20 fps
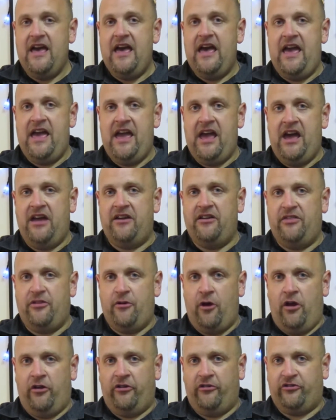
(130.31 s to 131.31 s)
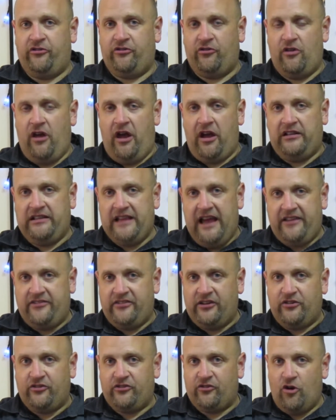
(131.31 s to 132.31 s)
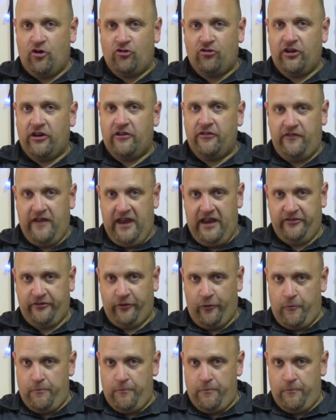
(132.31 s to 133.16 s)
and a classic Star Trek phaser.